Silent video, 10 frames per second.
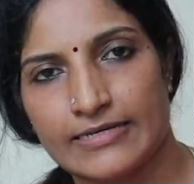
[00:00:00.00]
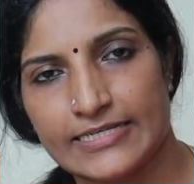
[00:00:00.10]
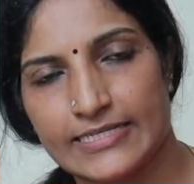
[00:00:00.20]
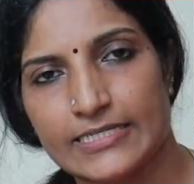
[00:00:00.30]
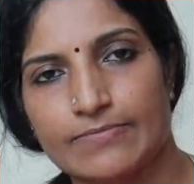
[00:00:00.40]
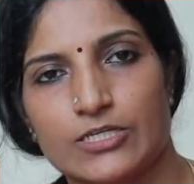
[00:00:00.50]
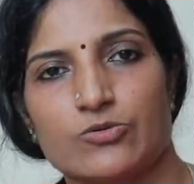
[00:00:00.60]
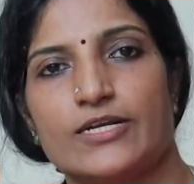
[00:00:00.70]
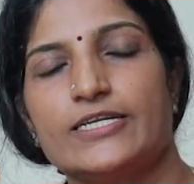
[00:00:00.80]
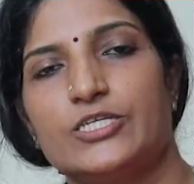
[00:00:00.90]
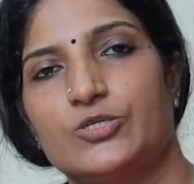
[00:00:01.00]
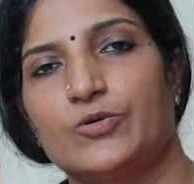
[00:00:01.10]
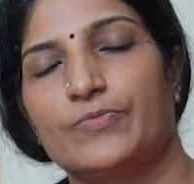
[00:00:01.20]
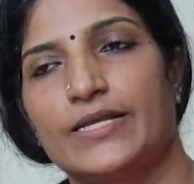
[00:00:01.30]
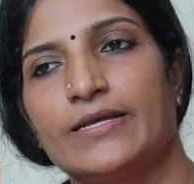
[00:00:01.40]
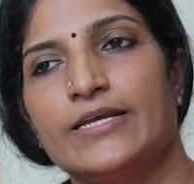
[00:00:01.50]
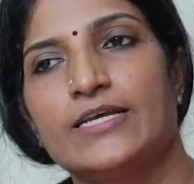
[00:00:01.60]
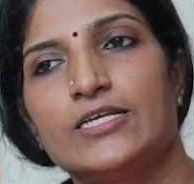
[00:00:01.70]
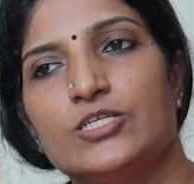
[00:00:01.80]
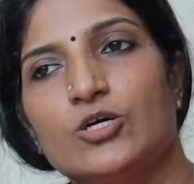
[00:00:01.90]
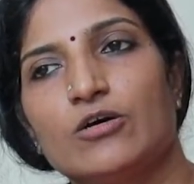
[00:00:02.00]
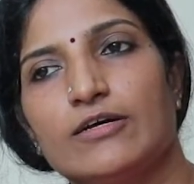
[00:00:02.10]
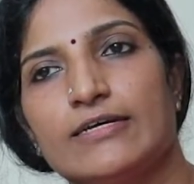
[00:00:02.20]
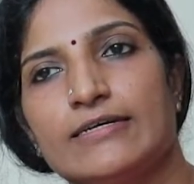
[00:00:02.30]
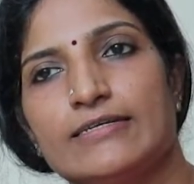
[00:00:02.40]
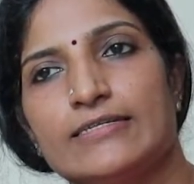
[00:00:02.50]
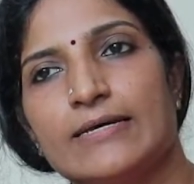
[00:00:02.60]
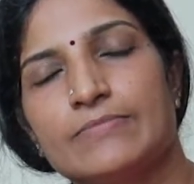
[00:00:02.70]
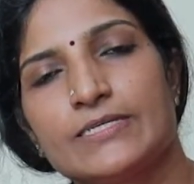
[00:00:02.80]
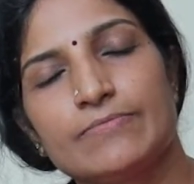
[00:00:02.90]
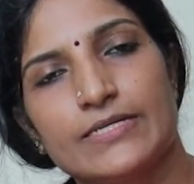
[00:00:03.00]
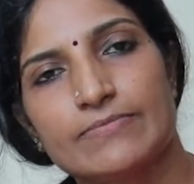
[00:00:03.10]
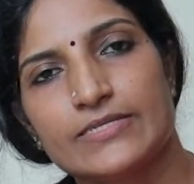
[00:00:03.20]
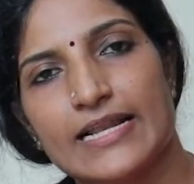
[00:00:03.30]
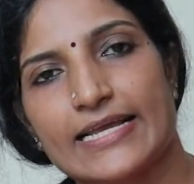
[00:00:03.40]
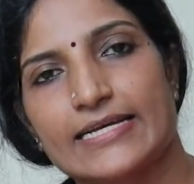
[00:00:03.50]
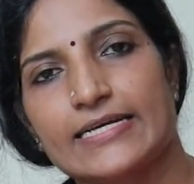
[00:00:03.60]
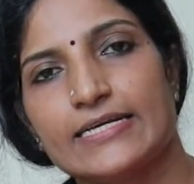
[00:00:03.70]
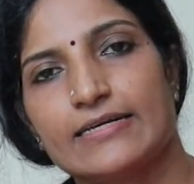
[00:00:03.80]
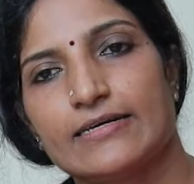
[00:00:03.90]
disease muscular dystrophy. So some symptoms like